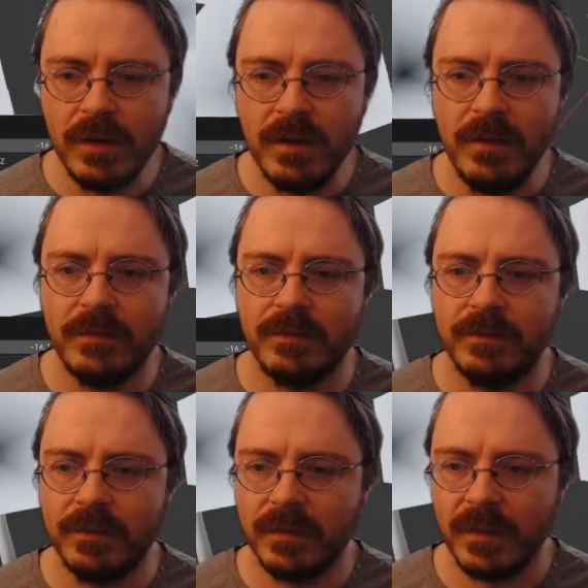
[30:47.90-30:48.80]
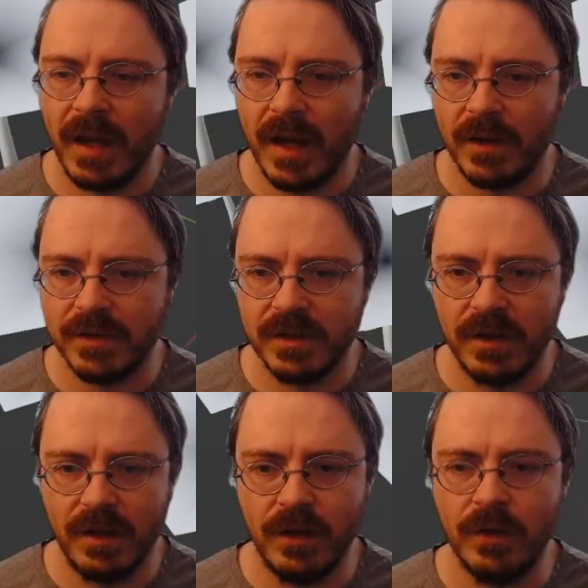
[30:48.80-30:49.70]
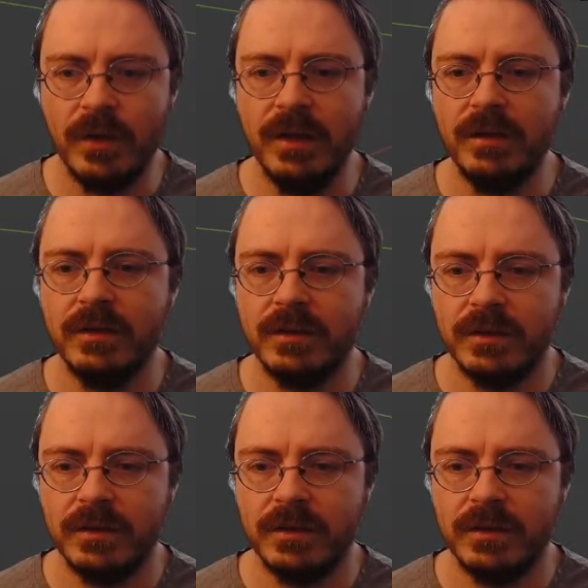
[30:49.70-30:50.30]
Welcome. How's it going?